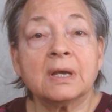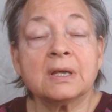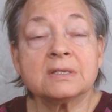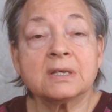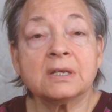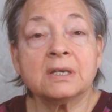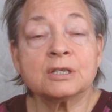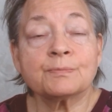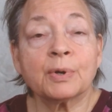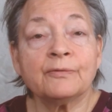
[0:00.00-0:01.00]
it's in
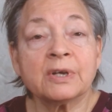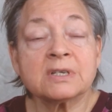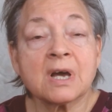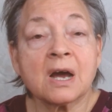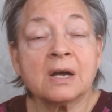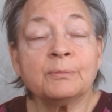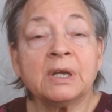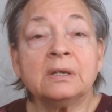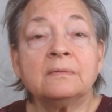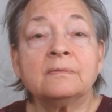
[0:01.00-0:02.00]
His perfect
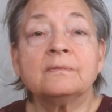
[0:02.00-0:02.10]
timing